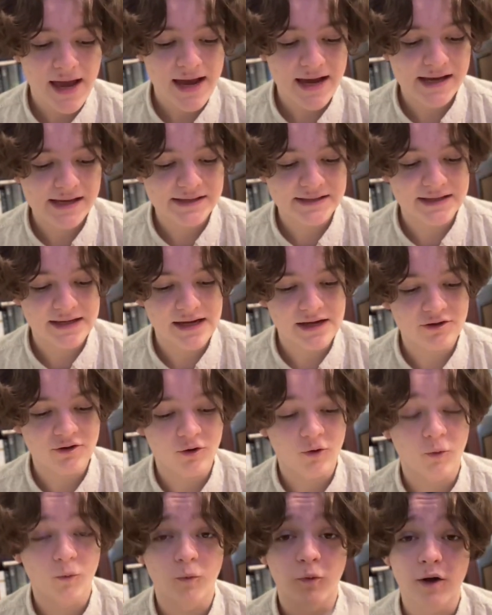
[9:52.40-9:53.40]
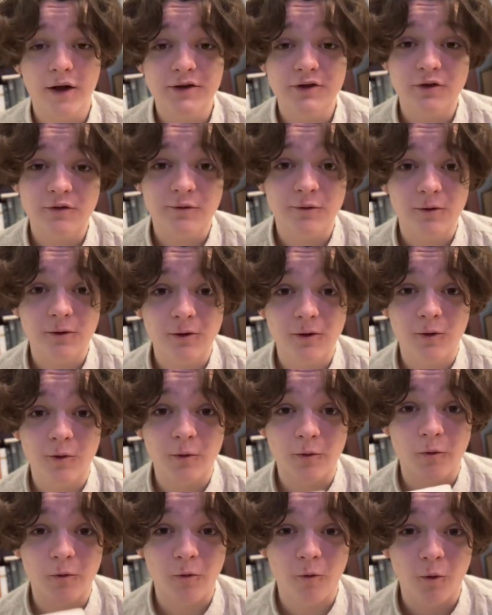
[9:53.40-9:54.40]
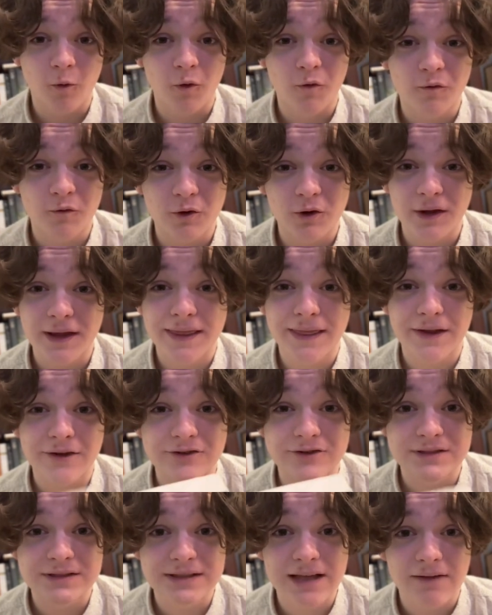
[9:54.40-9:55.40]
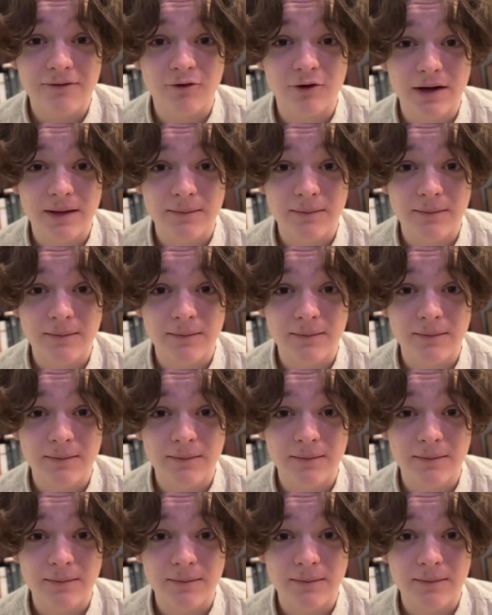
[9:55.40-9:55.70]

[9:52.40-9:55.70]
is either wonderful or awful, and there's never an